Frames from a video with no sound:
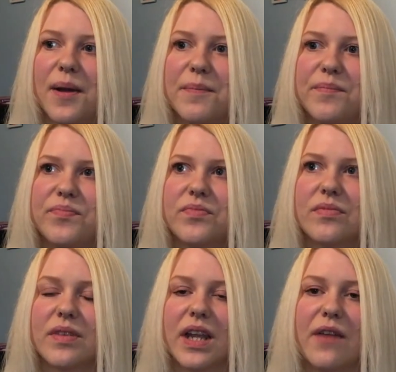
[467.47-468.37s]

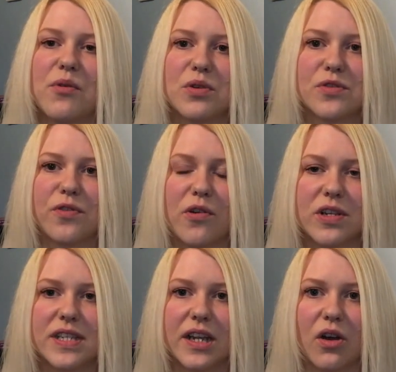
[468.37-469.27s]
Everyone's
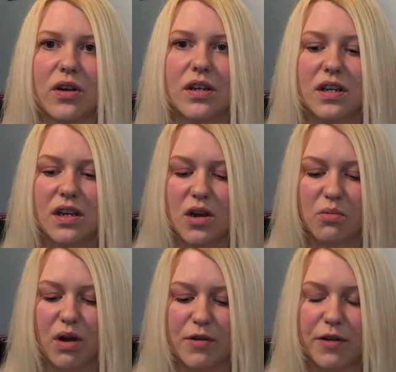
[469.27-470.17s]
focusing on,
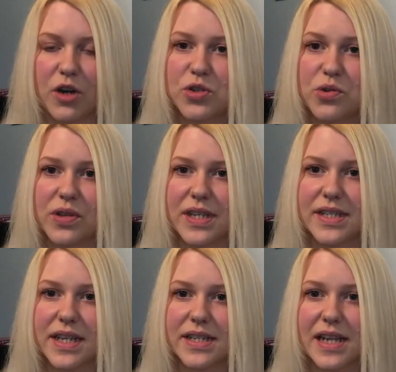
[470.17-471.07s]
if I cut all
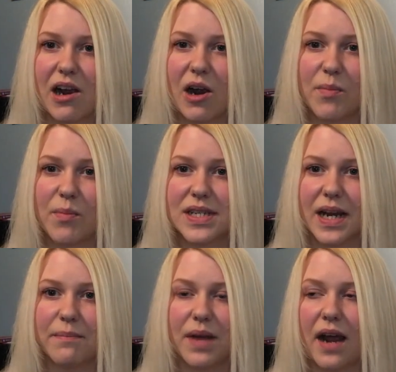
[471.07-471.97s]
these things out, I'll be
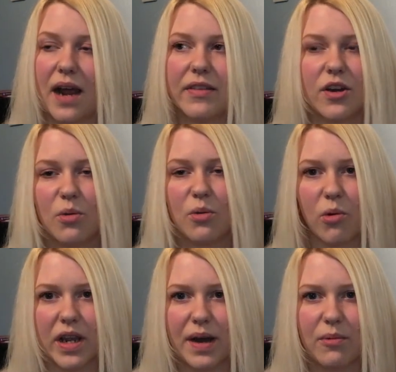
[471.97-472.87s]
slim. And they're not
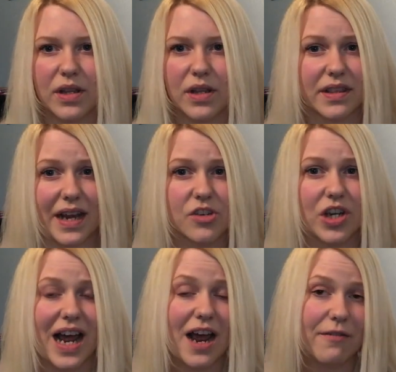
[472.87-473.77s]
worrying about whether they
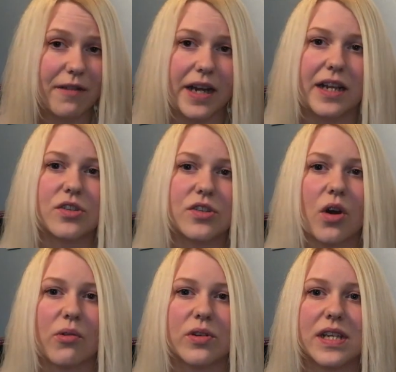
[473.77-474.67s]
actually have any
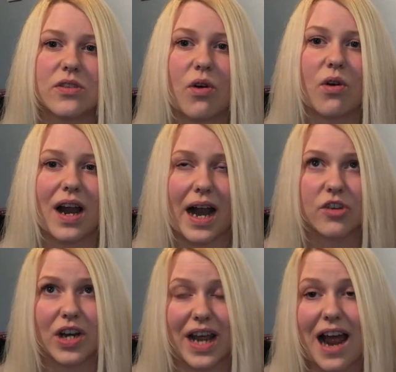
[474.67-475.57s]
intolerances or
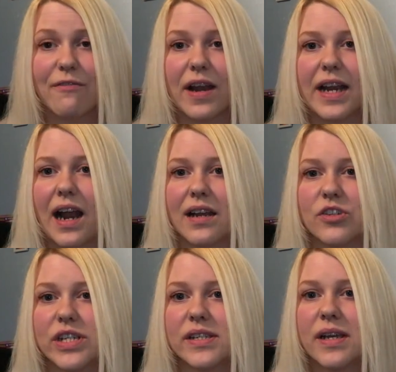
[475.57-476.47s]
actually have any
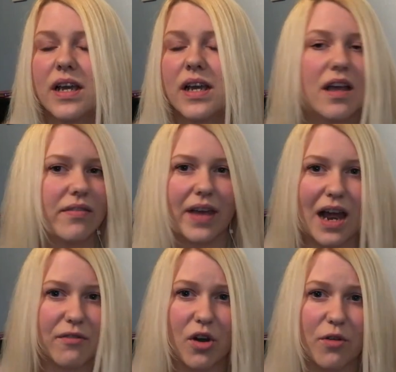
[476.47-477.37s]
allergies.
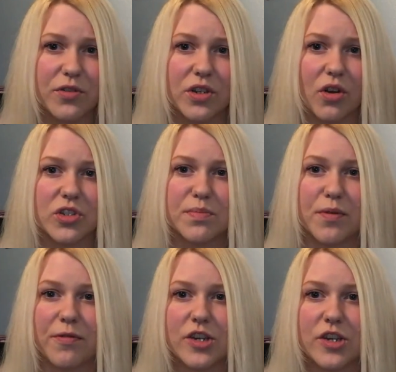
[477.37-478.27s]
They haven't often gone
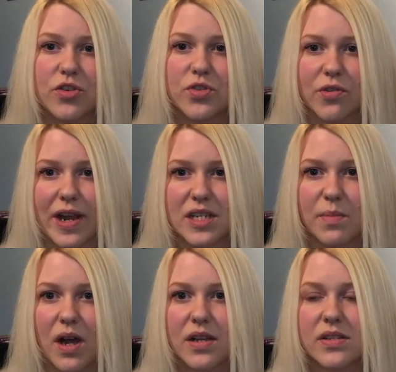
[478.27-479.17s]
to professionals or
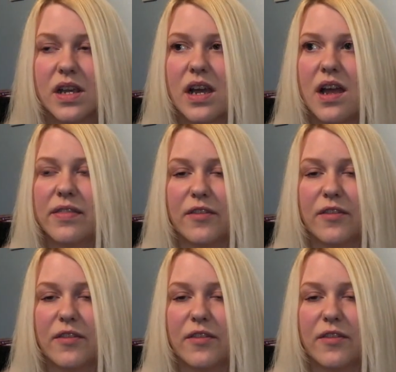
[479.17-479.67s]
experts.